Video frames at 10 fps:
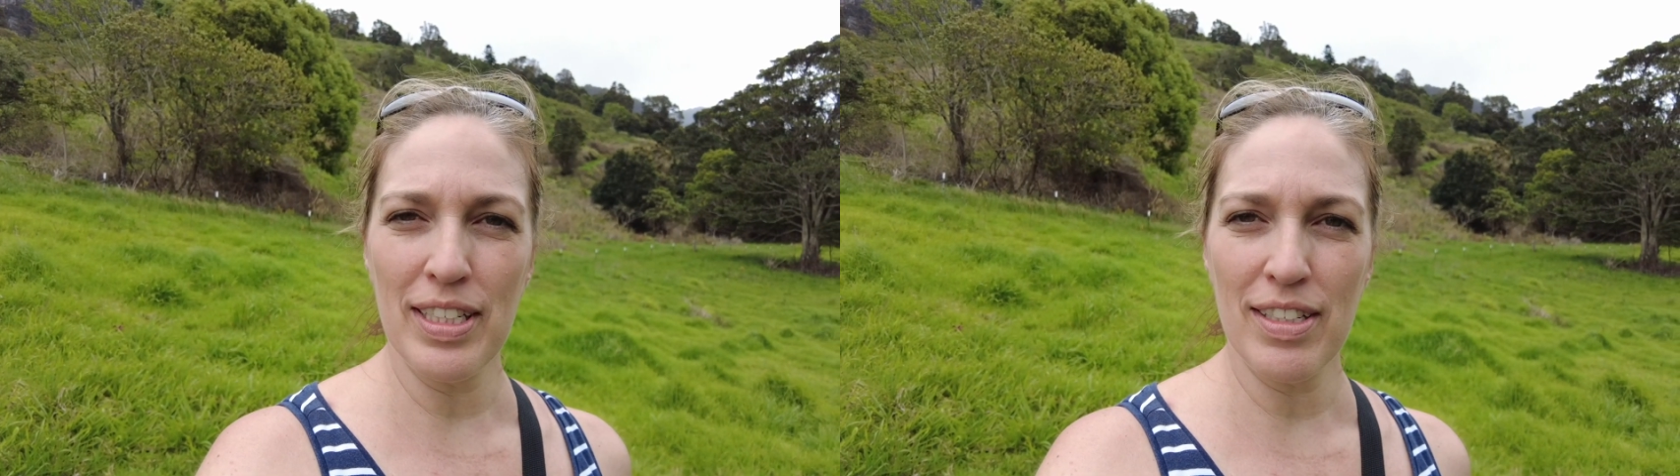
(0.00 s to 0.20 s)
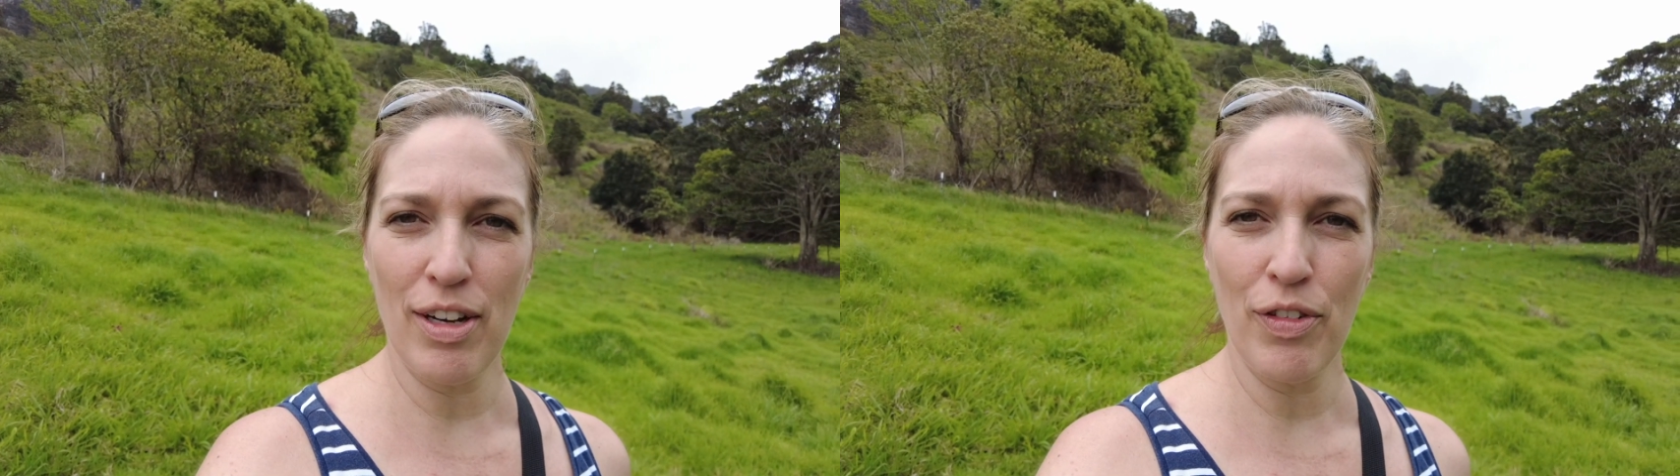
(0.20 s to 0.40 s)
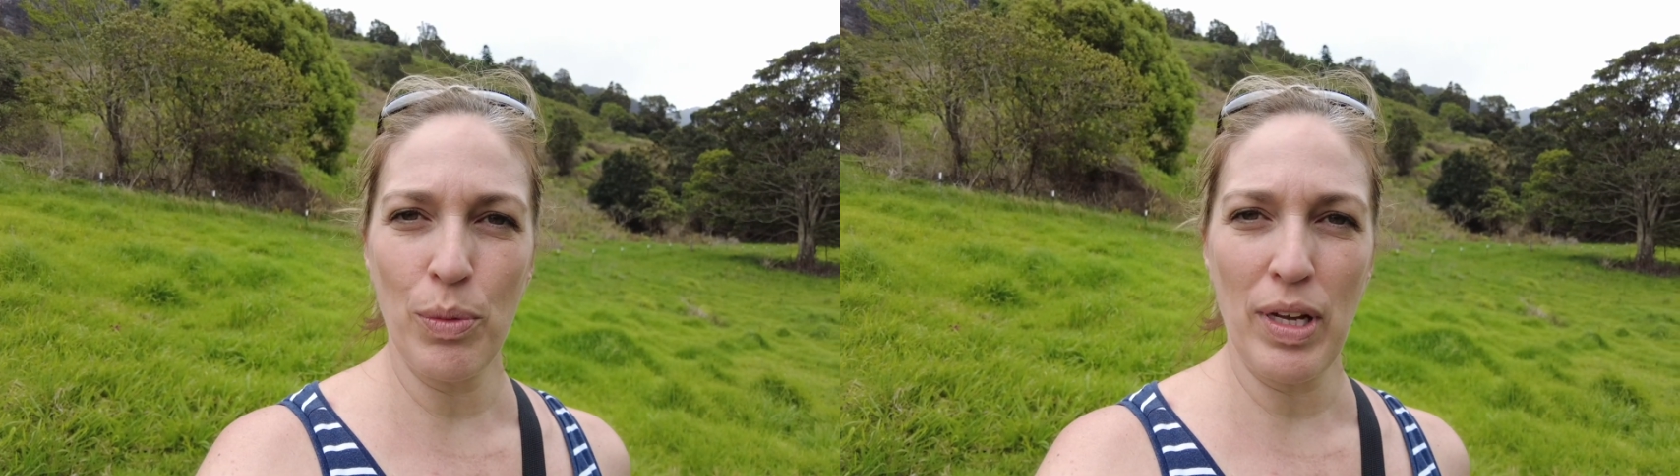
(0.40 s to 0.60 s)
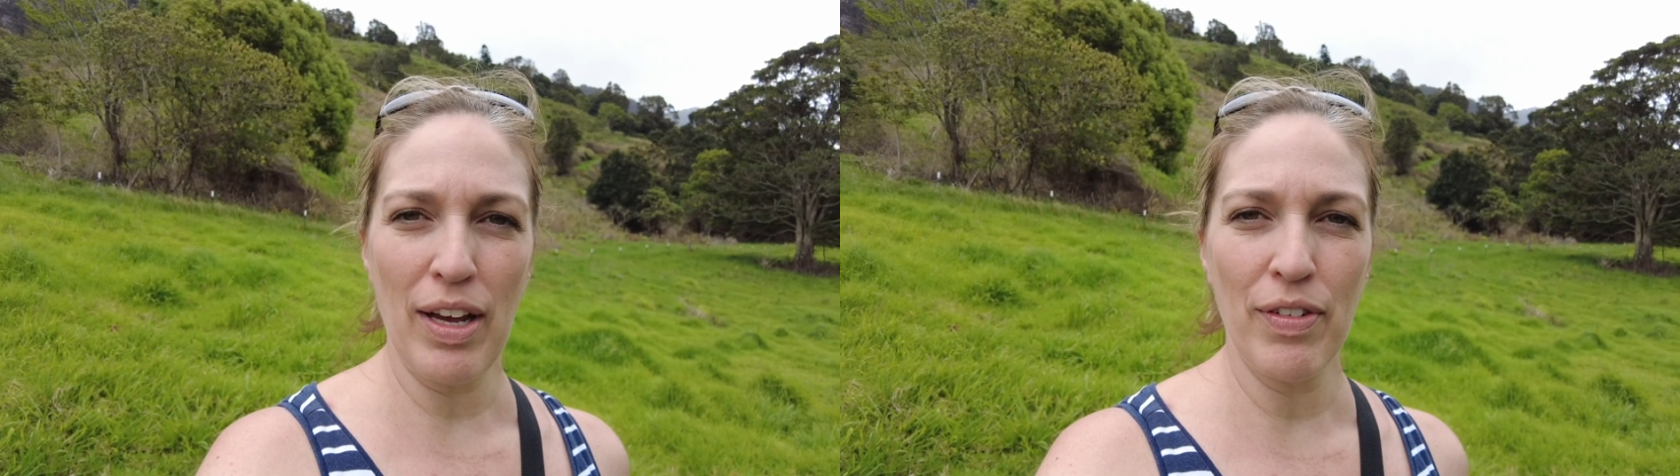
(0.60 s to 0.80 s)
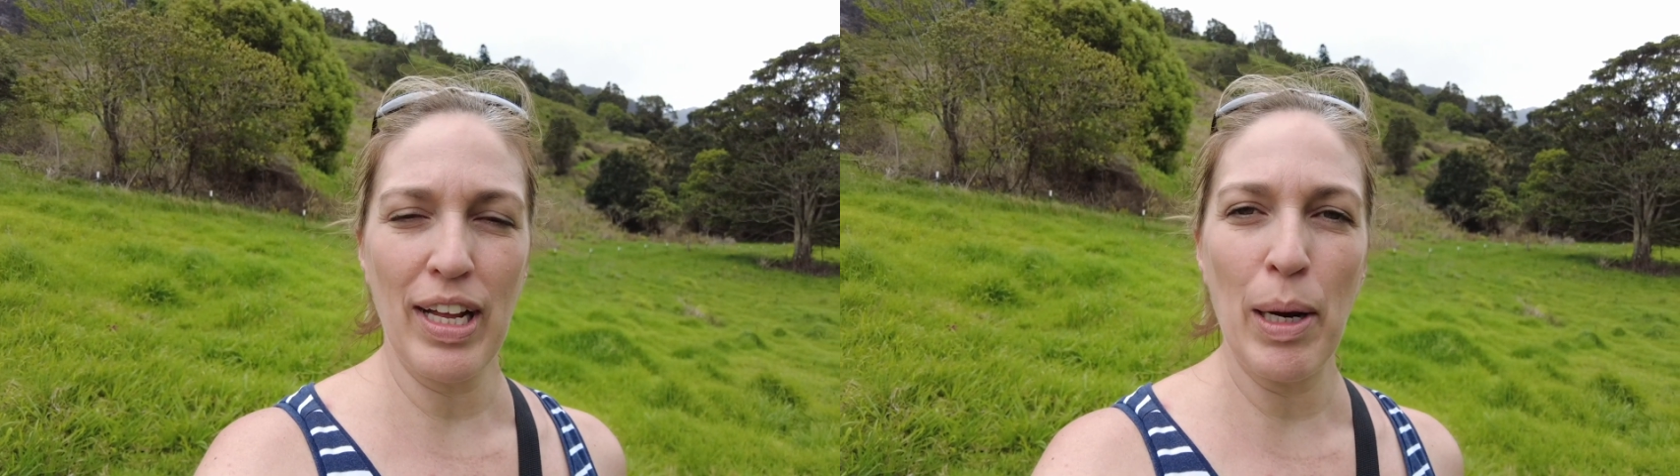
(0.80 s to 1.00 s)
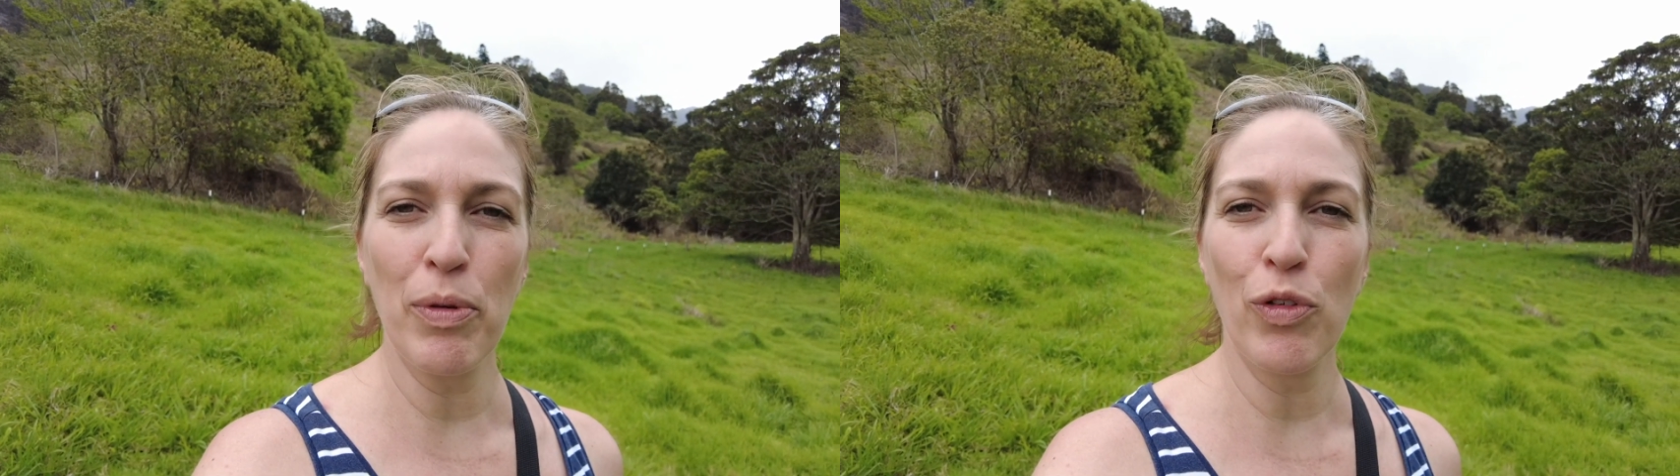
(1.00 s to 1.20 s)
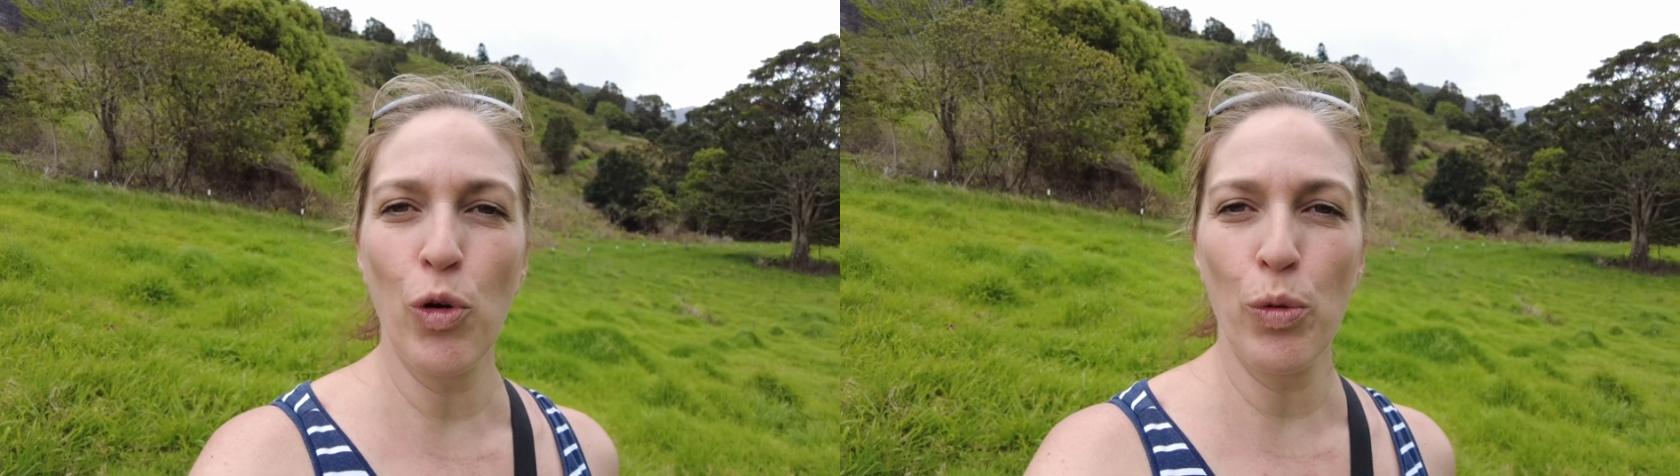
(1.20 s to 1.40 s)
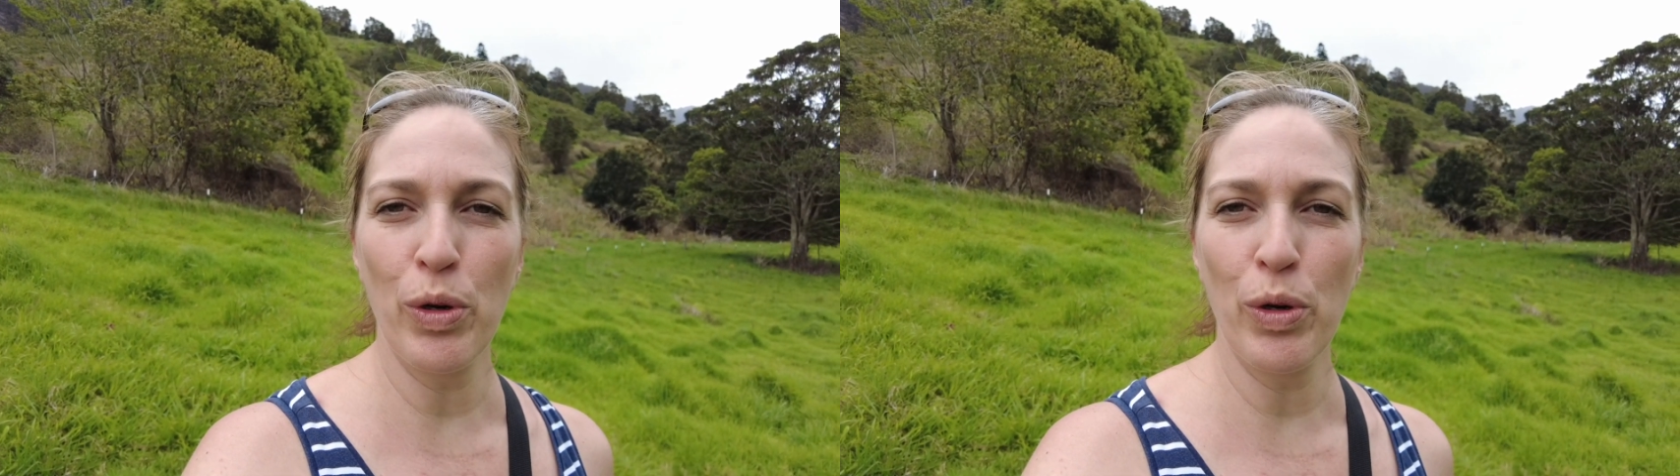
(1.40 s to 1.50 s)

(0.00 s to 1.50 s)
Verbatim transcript: and stuff that we haven't had before.